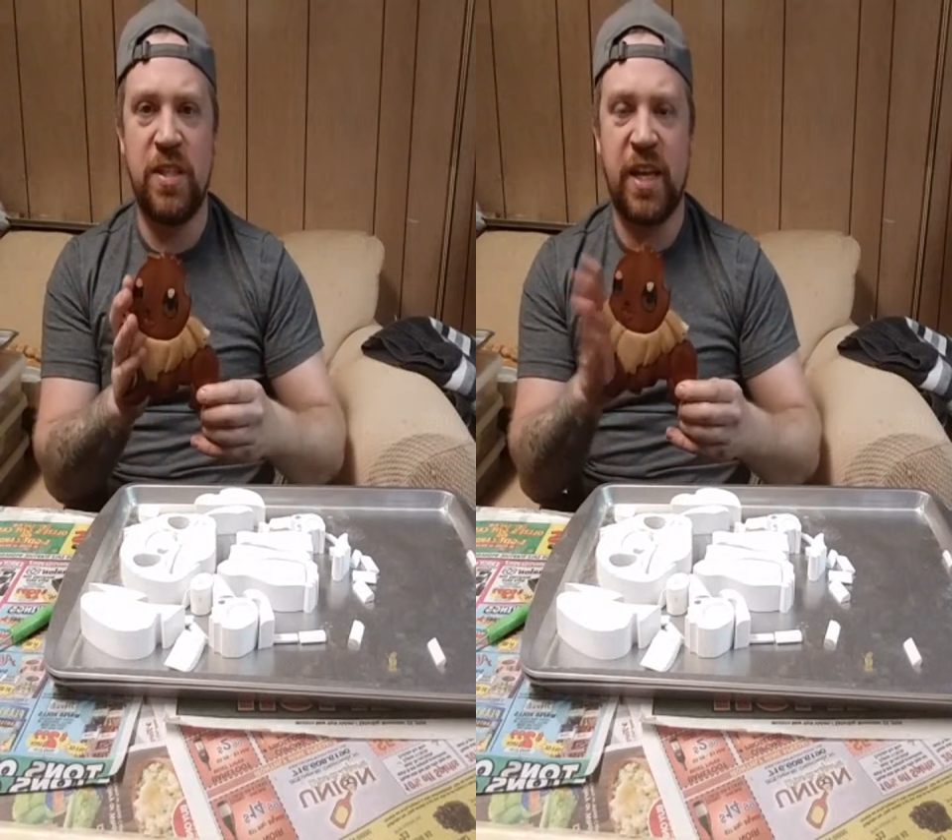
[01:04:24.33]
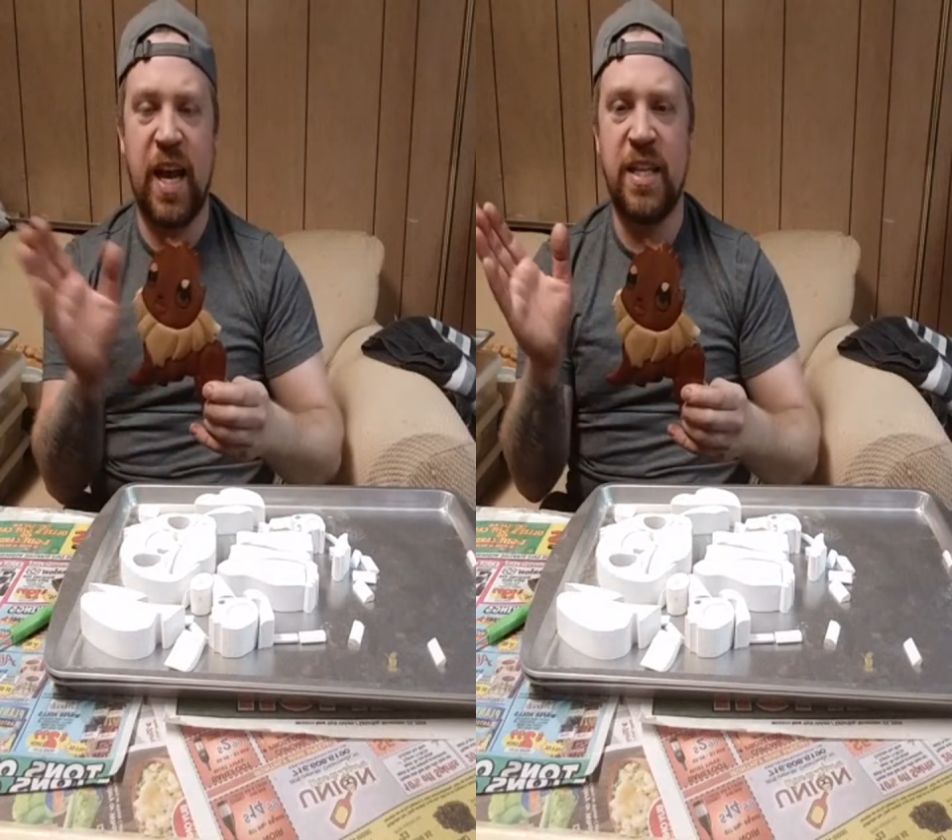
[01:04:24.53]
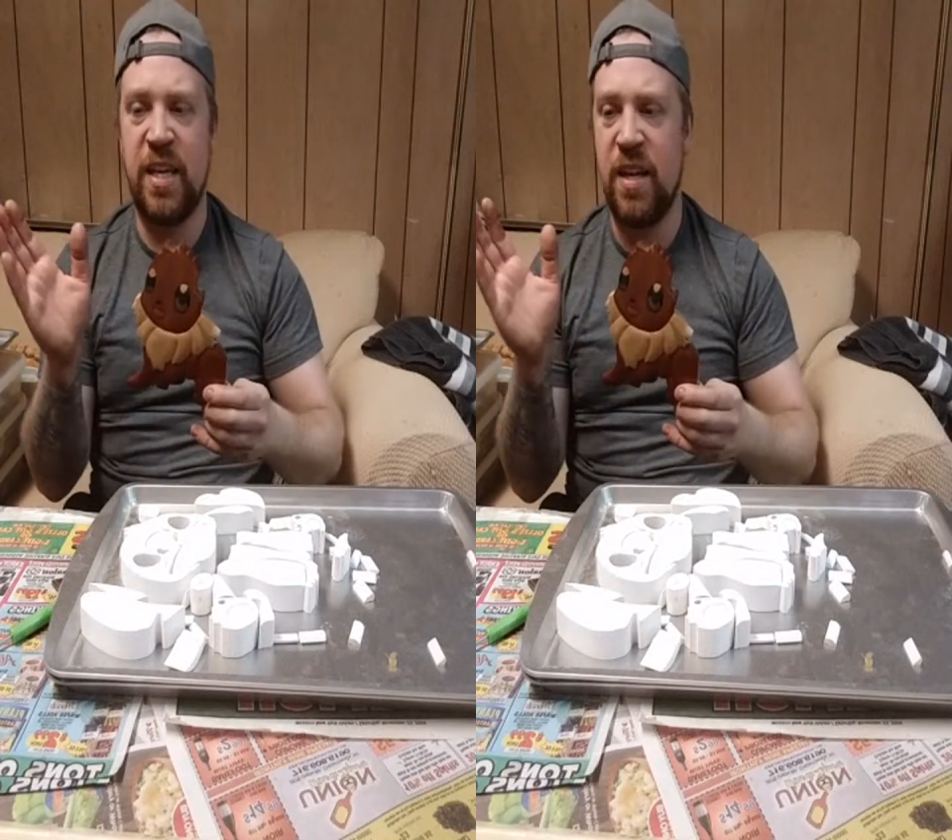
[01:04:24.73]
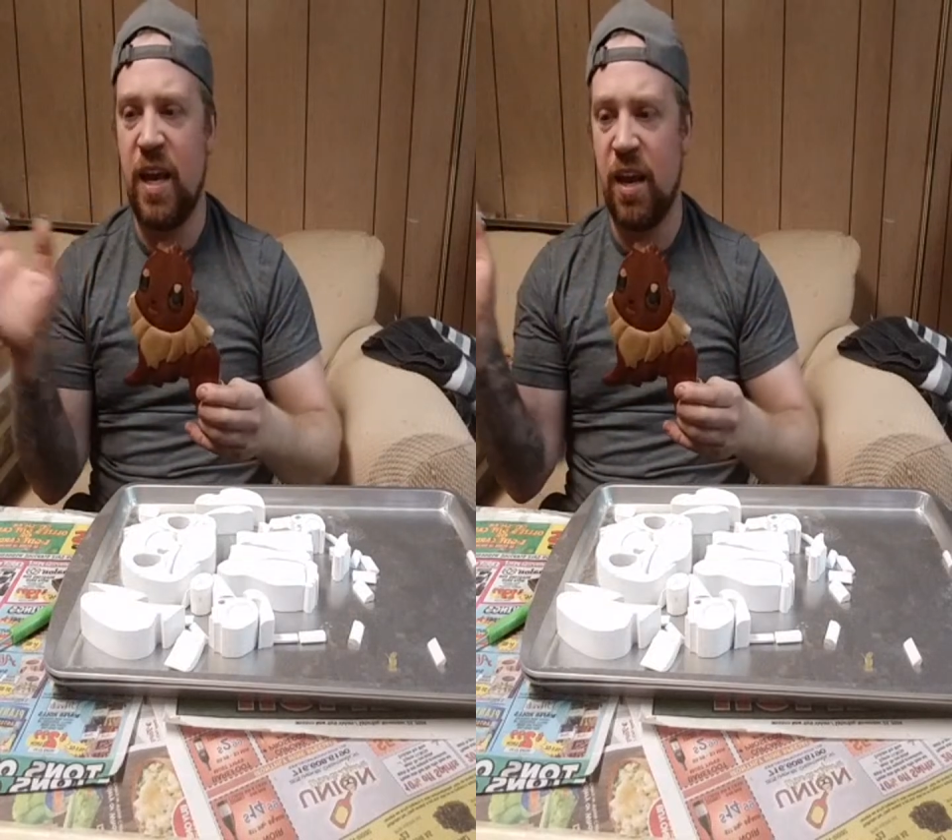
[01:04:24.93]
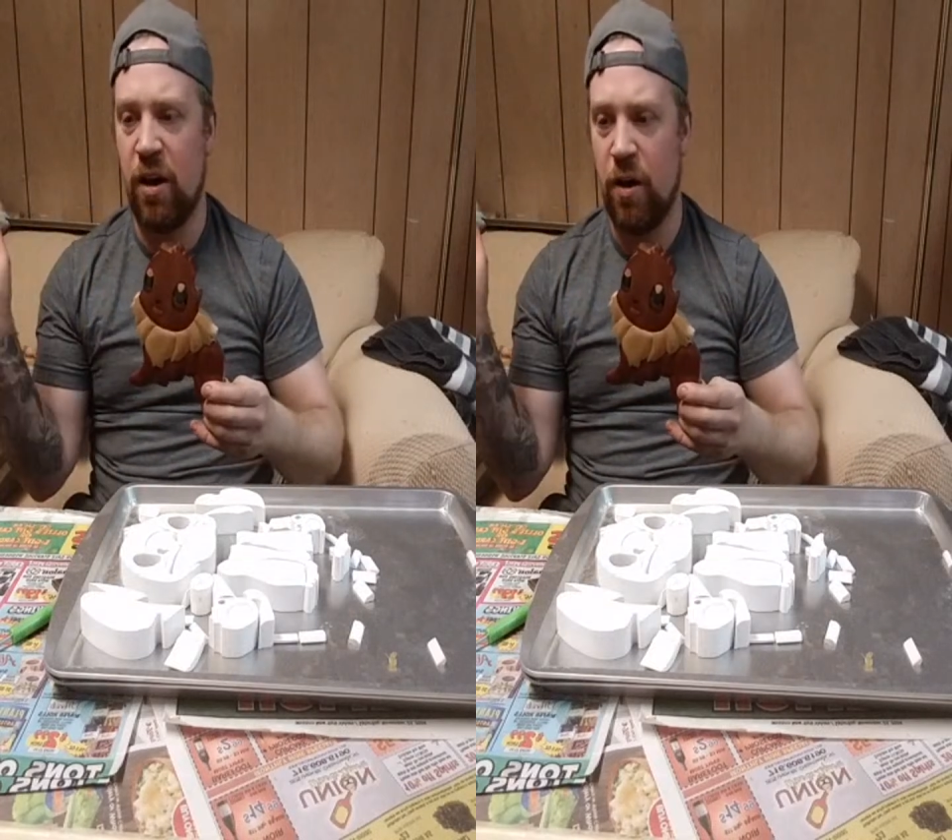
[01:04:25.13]
like I did
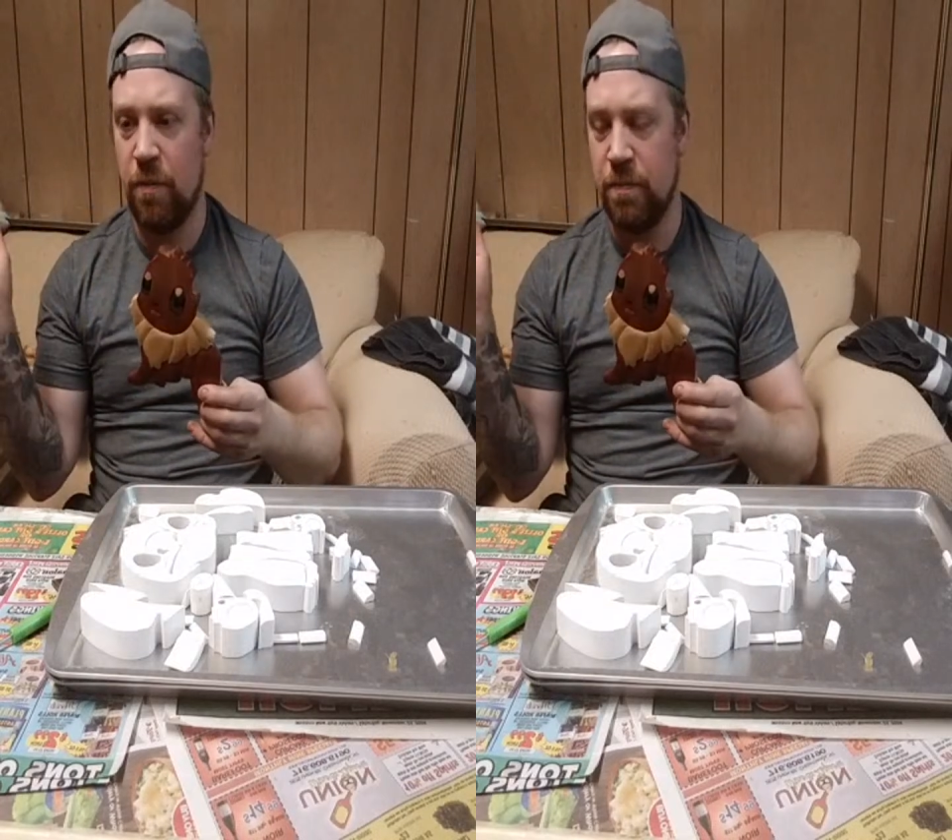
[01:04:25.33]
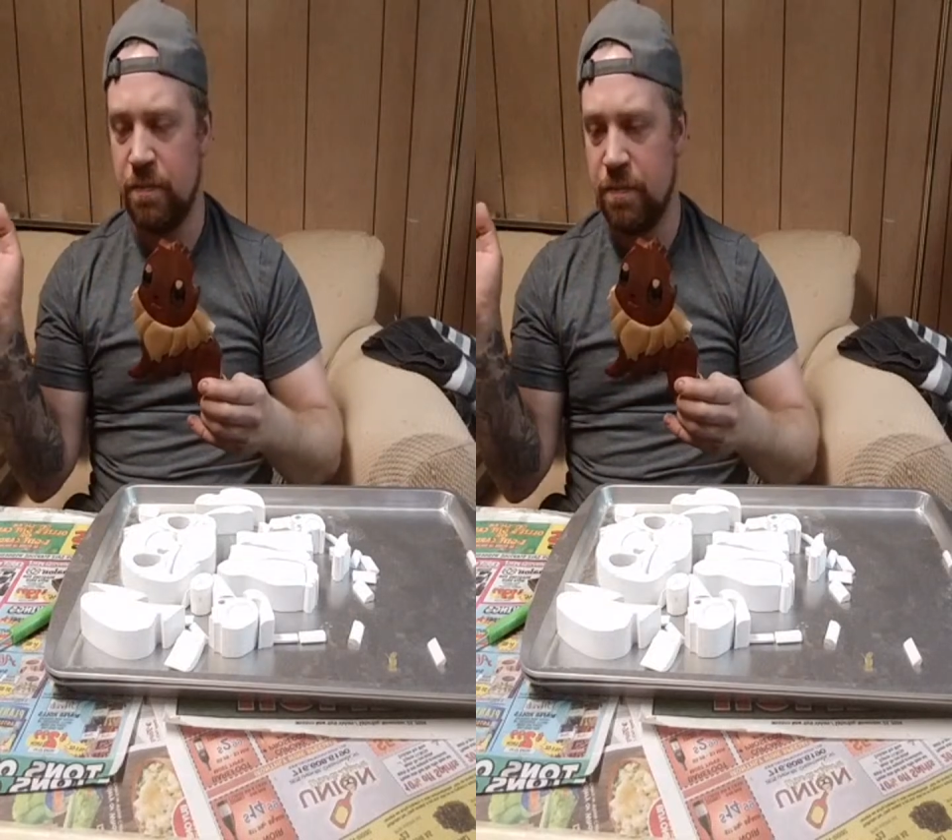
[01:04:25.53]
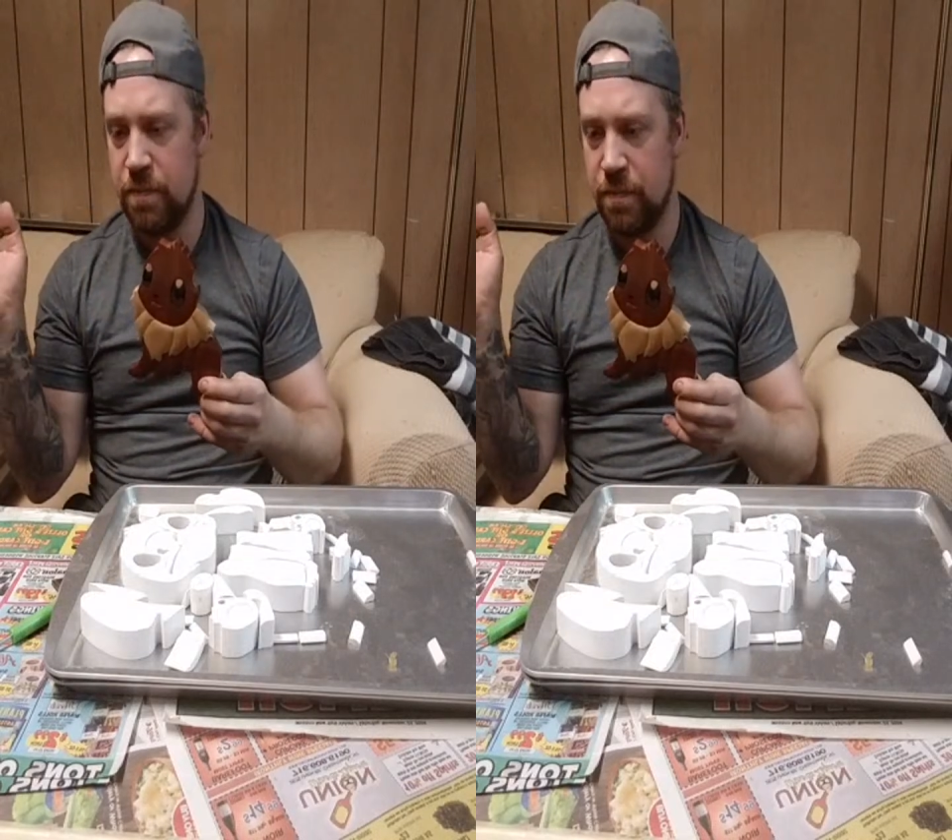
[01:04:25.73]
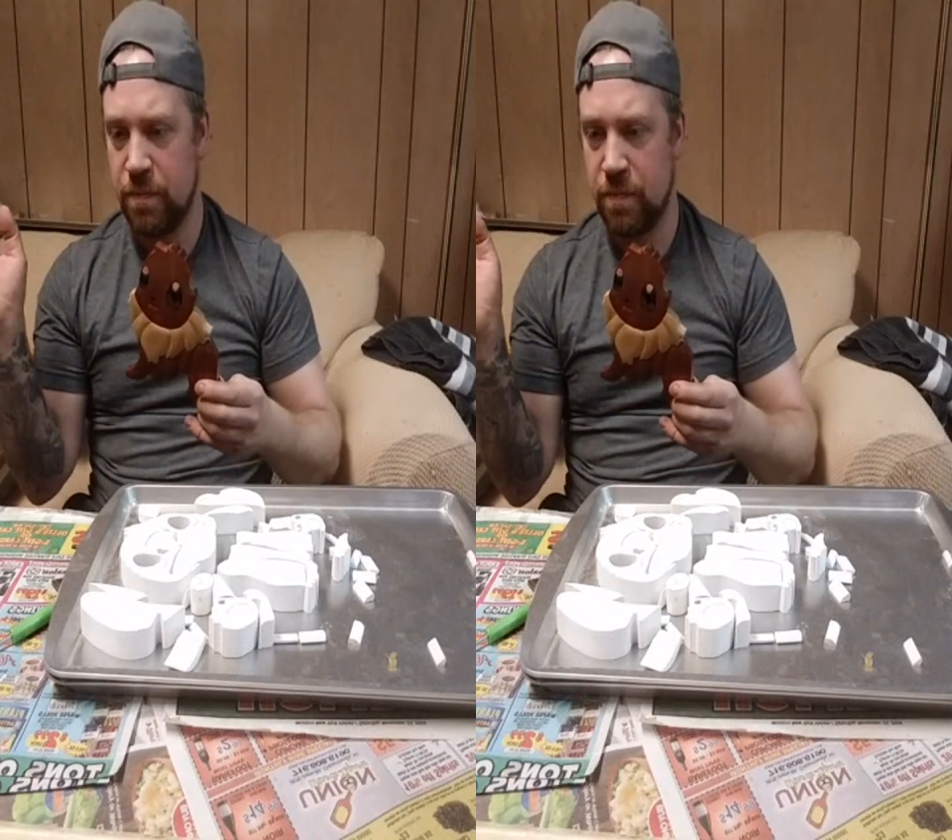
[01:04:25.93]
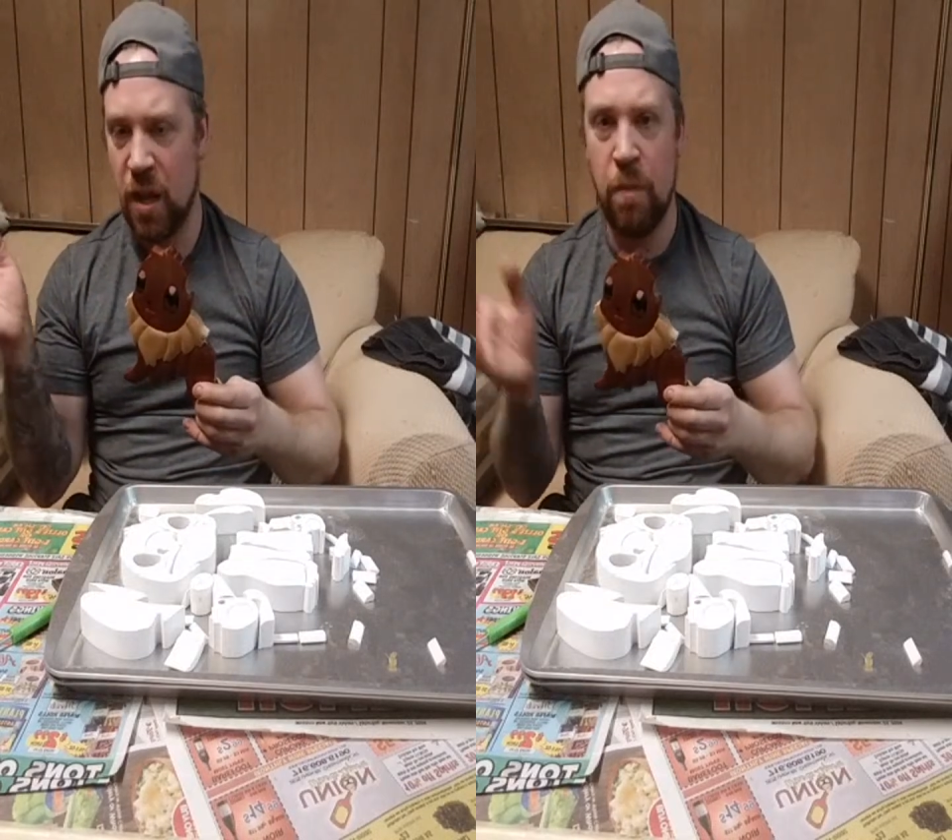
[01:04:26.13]

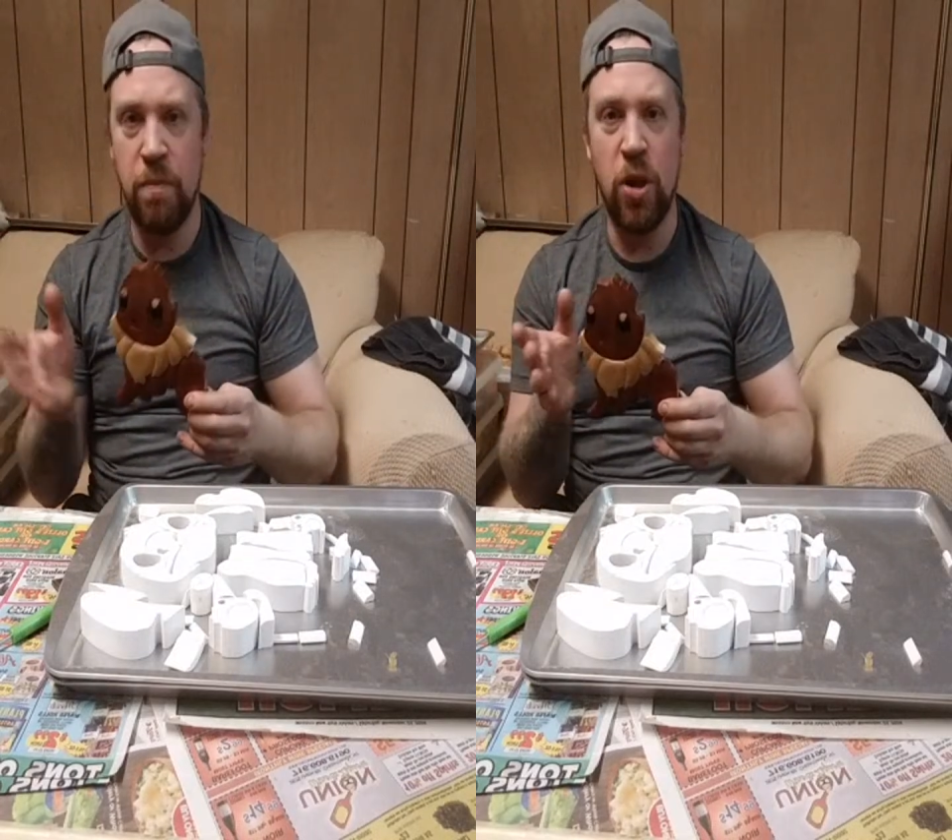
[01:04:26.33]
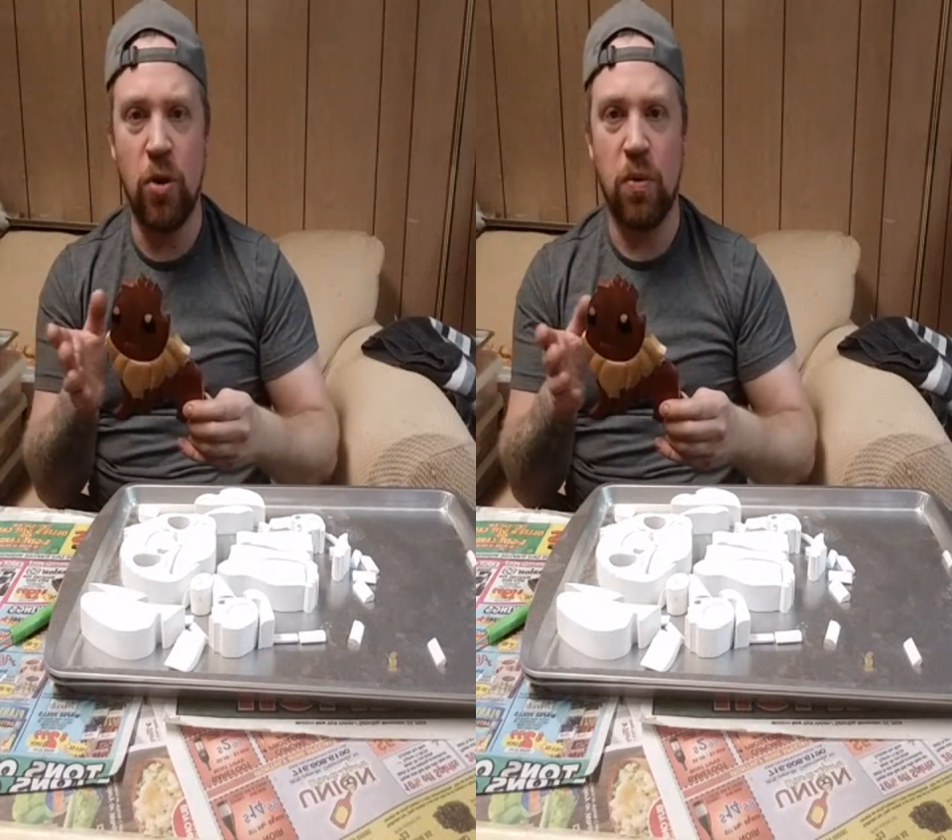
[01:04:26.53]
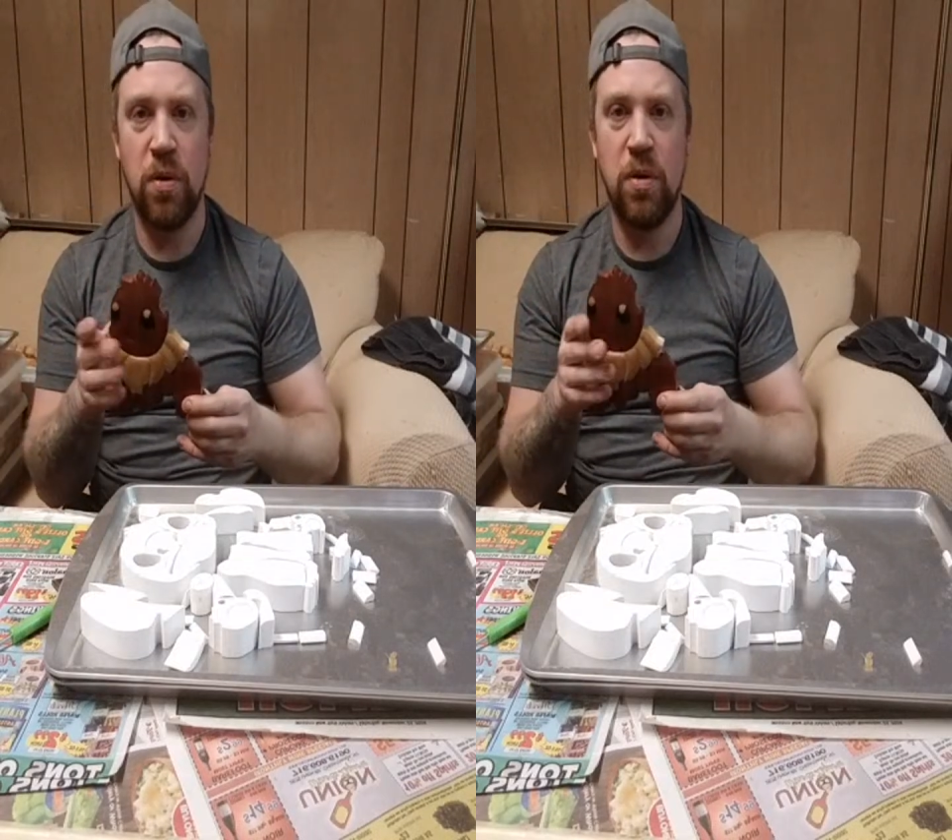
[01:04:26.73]
a Mew